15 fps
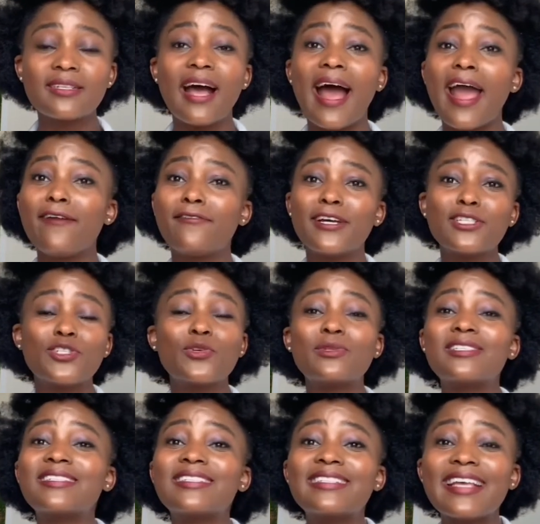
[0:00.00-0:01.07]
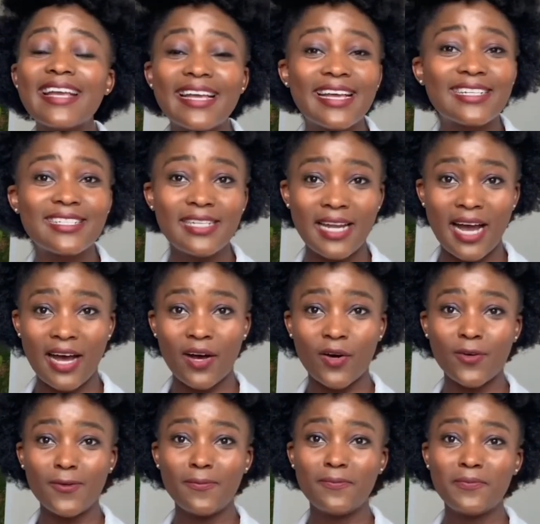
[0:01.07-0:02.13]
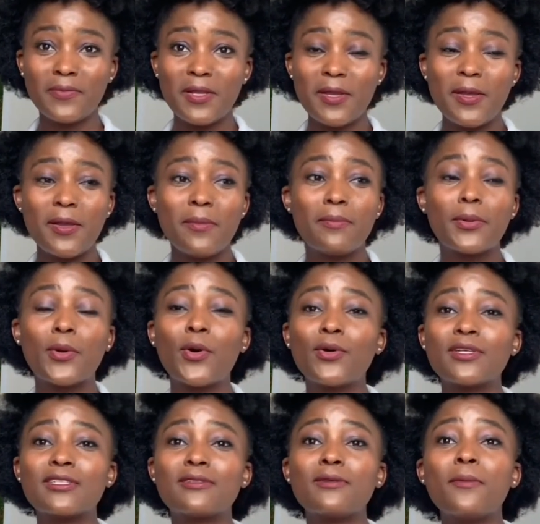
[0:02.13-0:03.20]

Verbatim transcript: I advise you sing it now because